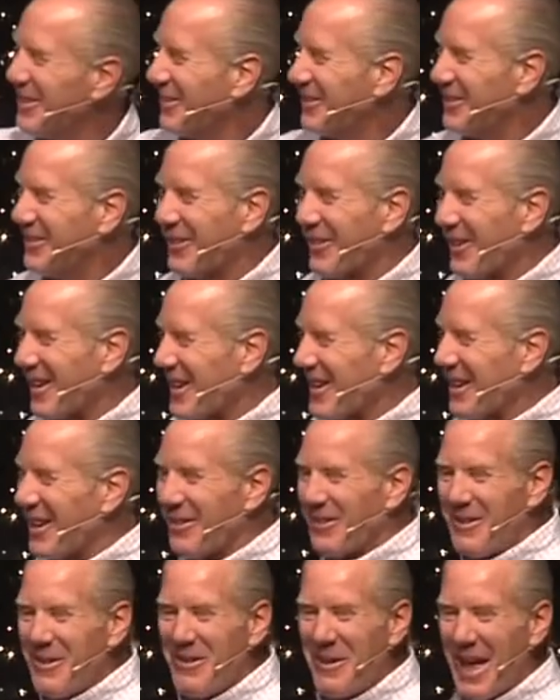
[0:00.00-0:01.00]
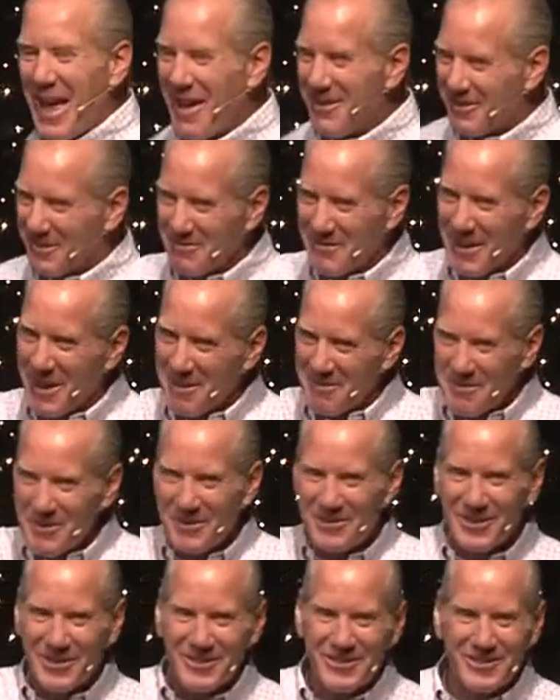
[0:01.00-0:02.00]
true story, you know, we had some young
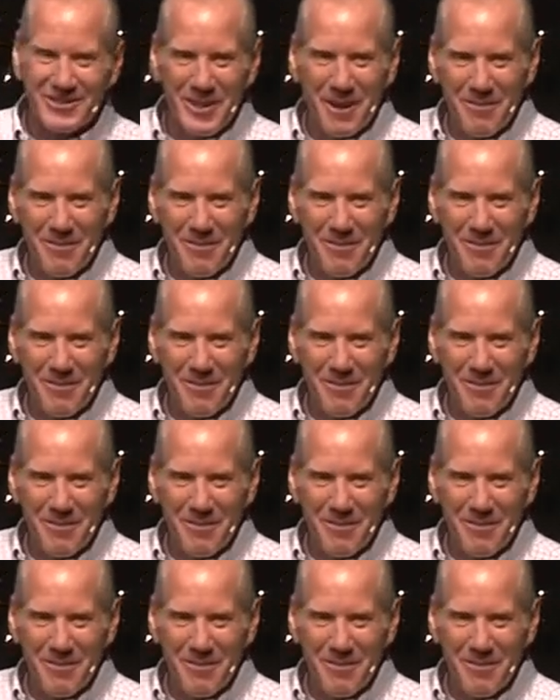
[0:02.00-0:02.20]
musicians